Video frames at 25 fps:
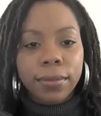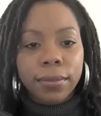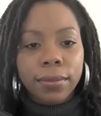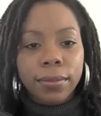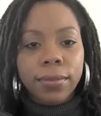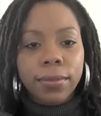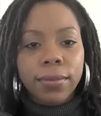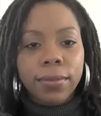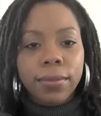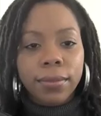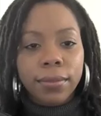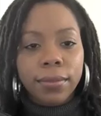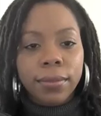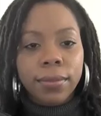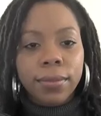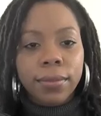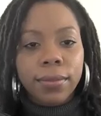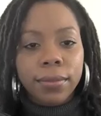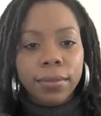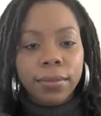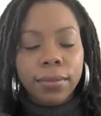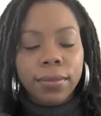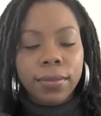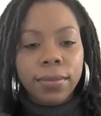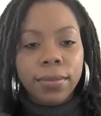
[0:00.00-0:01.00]

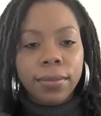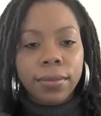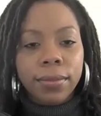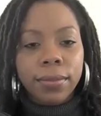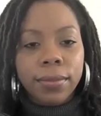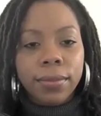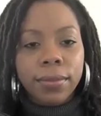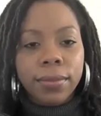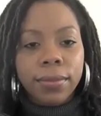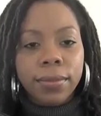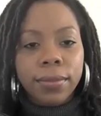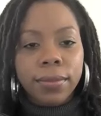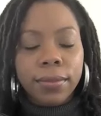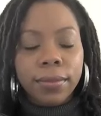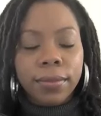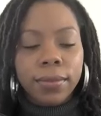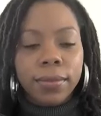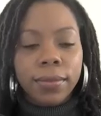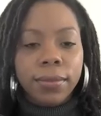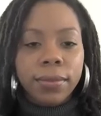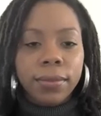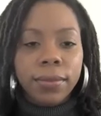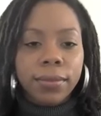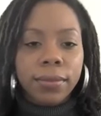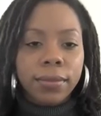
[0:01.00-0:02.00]

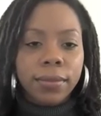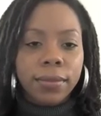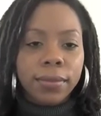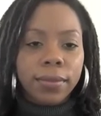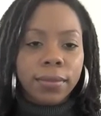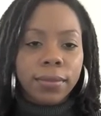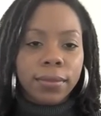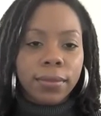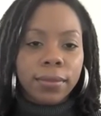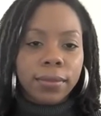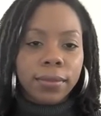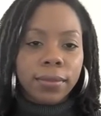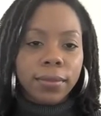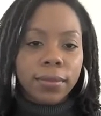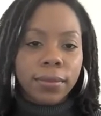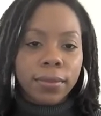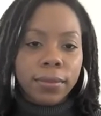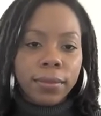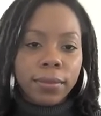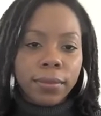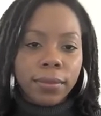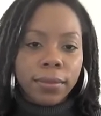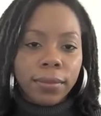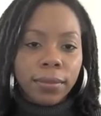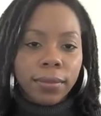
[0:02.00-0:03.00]

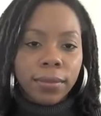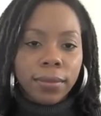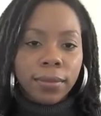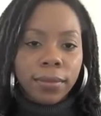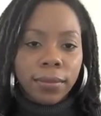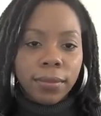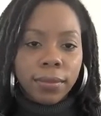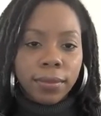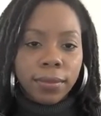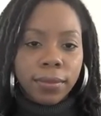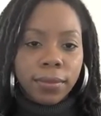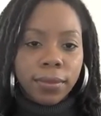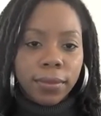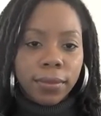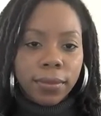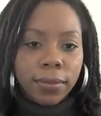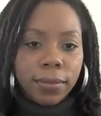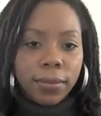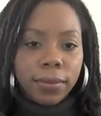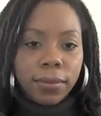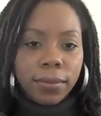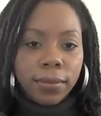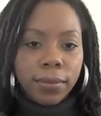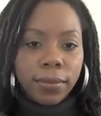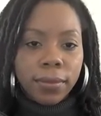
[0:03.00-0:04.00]

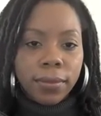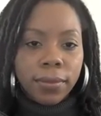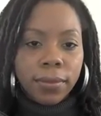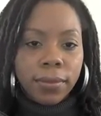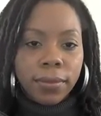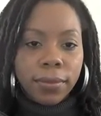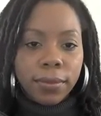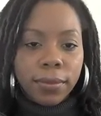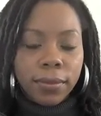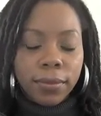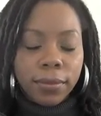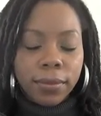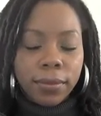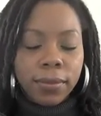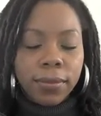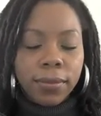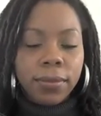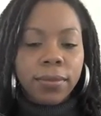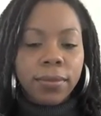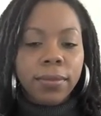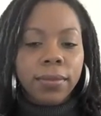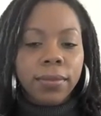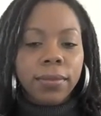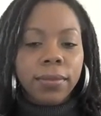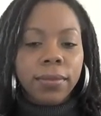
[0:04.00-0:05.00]

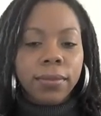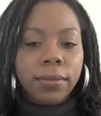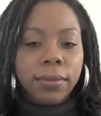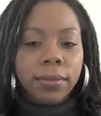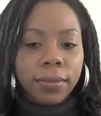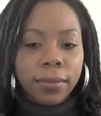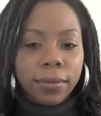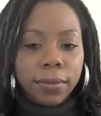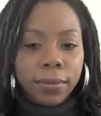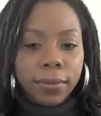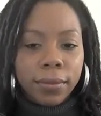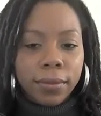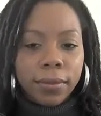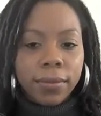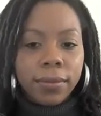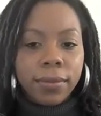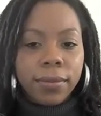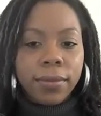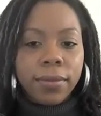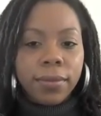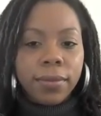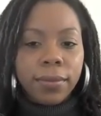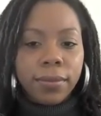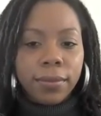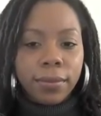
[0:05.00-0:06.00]

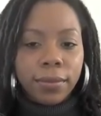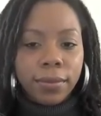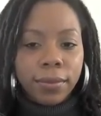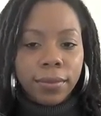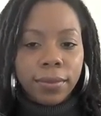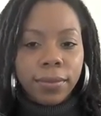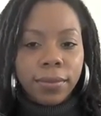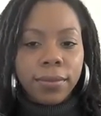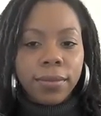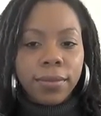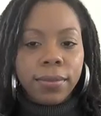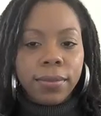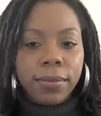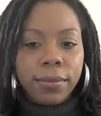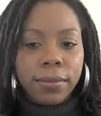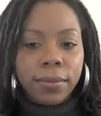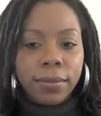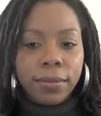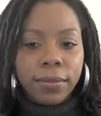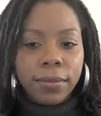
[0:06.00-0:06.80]
(not speaking)